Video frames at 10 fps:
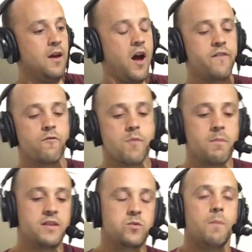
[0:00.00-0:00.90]
I even
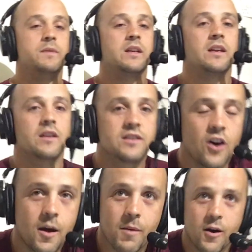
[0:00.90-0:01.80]
remember this one particular
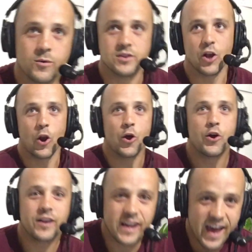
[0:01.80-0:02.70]
time I was
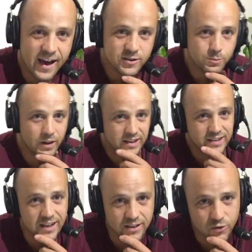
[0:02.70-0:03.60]
learning how to play
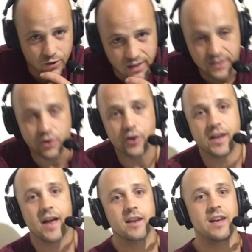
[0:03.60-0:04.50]
tennis, or at least learning
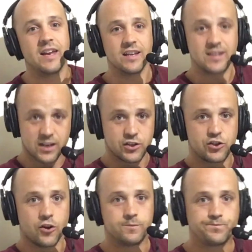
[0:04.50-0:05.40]
how to hit a tennis
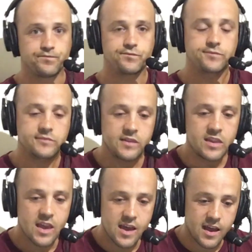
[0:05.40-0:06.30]
shot.
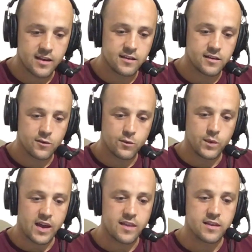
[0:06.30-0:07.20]
And
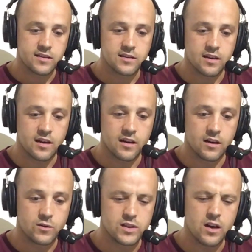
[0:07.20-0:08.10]
we had this,
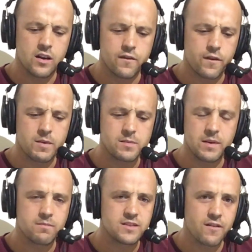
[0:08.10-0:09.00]
it was young enough, I must have
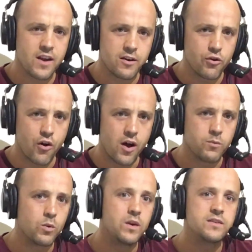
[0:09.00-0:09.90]
been 7, 8 or
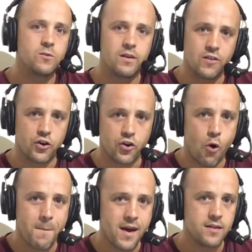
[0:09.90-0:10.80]
9, we were still living on a
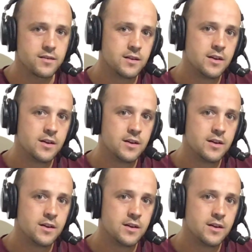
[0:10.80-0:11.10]
compound.